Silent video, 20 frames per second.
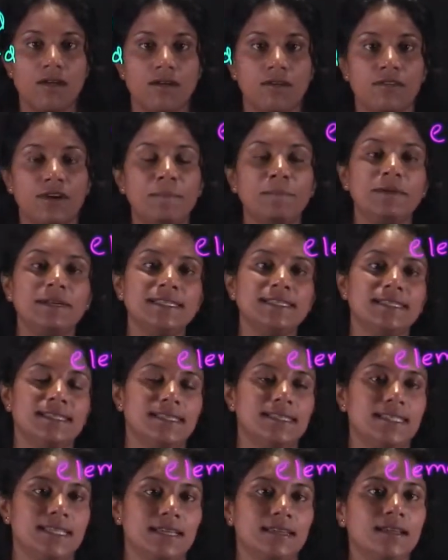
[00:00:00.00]

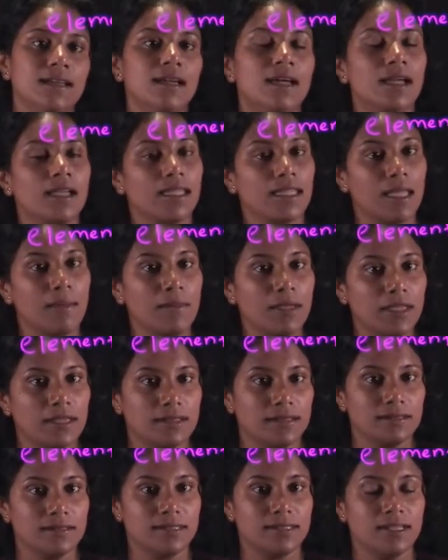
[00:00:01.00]
Representing
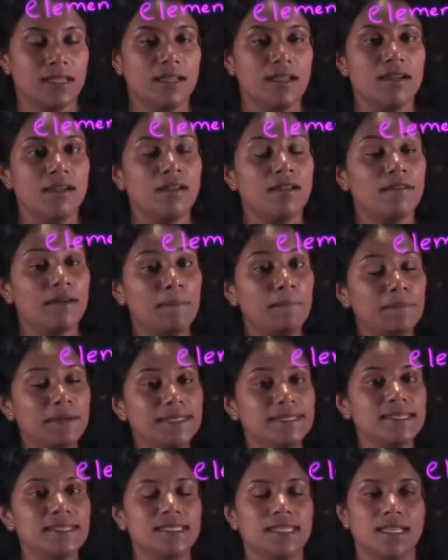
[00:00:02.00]
chemicals.
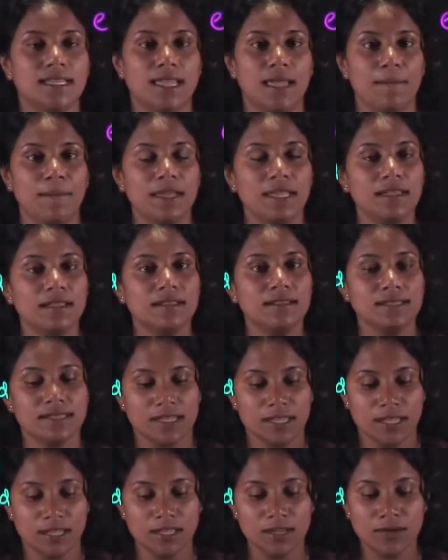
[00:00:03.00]
Representing chemicals,
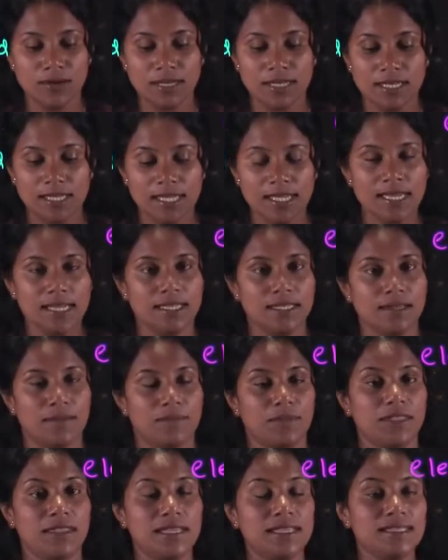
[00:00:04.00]
you need
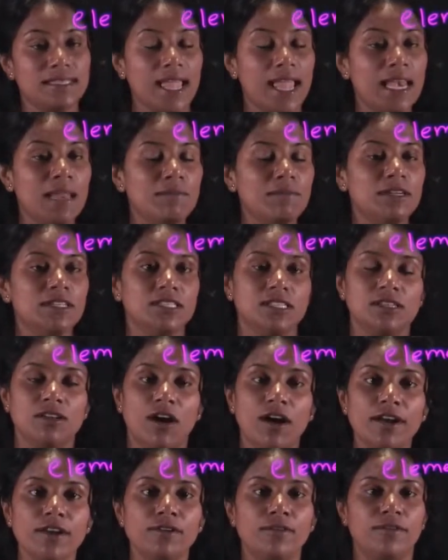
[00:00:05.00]
these elements in
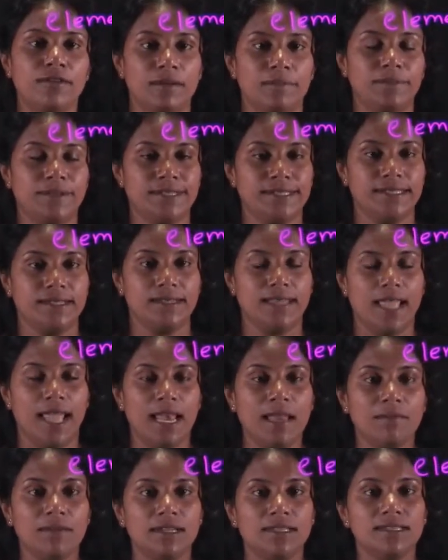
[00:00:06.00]
order to represent the
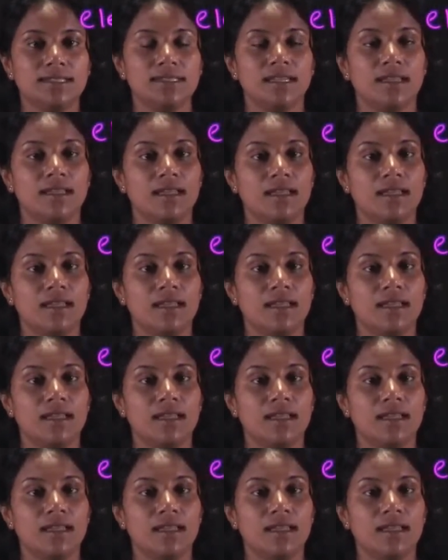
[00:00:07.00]
elements.